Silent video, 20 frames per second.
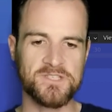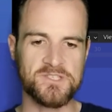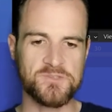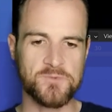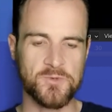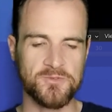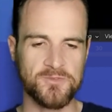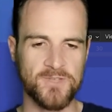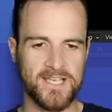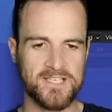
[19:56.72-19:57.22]
You've
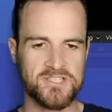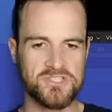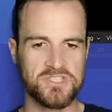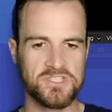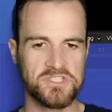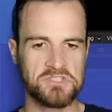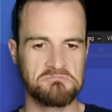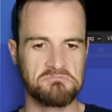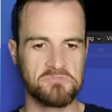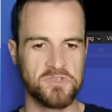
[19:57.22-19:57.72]
got this
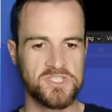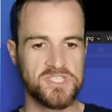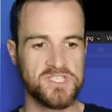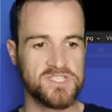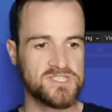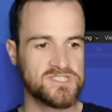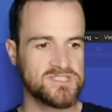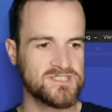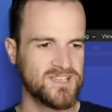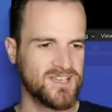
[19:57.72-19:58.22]
reflection,
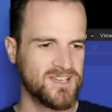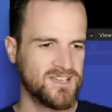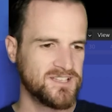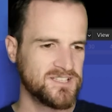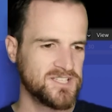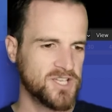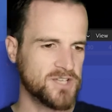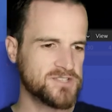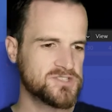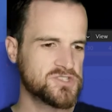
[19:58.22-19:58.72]
which is
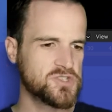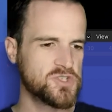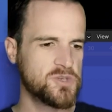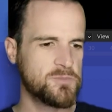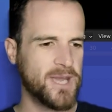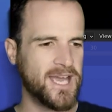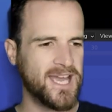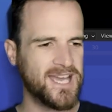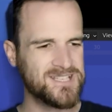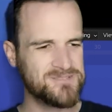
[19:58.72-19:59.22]
not
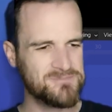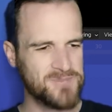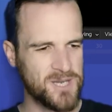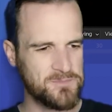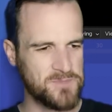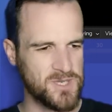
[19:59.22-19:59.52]
too bad.